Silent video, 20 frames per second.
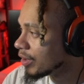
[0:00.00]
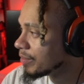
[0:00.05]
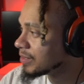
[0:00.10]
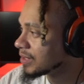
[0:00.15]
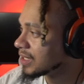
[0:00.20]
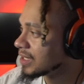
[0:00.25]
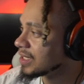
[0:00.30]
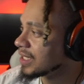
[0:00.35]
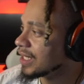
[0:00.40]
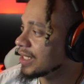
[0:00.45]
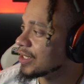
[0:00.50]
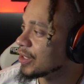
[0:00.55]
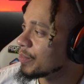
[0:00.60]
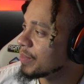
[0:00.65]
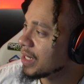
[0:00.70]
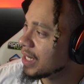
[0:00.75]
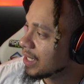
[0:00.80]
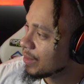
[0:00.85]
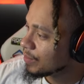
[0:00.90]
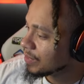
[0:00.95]
Crimson said
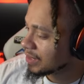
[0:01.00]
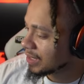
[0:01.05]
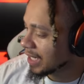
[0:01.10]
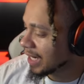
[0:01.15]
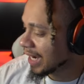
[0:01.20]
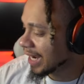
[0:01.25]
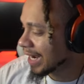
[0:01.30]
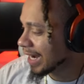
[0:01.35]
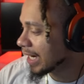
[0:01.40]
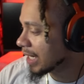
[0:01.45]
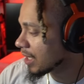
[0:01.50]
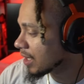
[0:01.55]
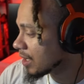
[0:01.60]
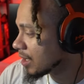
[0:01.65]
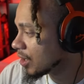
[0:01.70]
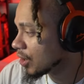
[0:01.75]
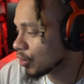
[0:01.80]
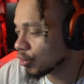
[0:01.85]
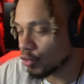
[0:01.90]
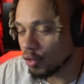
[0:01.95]
to me, he was like,
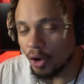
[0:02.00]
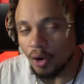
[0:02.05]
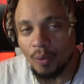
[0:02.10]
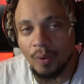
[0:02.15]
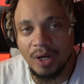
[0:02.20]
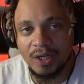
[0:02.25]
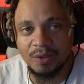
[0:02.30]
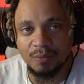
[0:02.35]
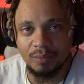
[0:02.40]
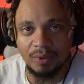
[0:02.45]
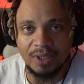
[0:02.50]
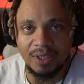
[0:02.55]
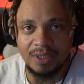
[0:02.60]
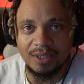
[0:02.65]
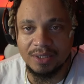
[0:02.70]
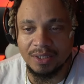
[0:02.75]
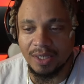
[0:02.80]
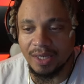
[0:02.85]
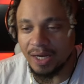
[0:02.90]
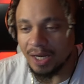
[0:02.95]
"Hey, you gonna watch
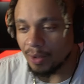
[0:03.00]
Bleach?"